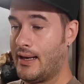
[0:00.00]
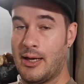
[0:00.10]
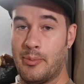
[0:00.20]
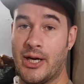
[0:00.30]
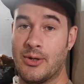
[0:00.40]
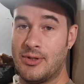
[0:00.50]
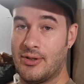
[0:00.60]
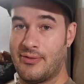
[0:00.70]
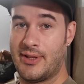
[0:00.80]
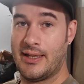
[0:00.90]
climb out
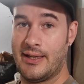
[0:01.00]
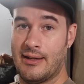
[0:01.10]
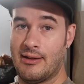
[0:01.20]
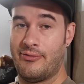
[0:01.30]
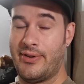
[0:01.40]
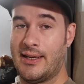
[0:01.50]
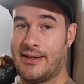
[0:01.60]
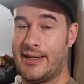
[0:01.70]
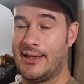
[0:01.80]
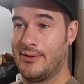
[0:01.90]
of the filler
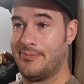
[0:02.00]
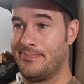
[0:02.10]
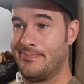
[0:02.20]
neck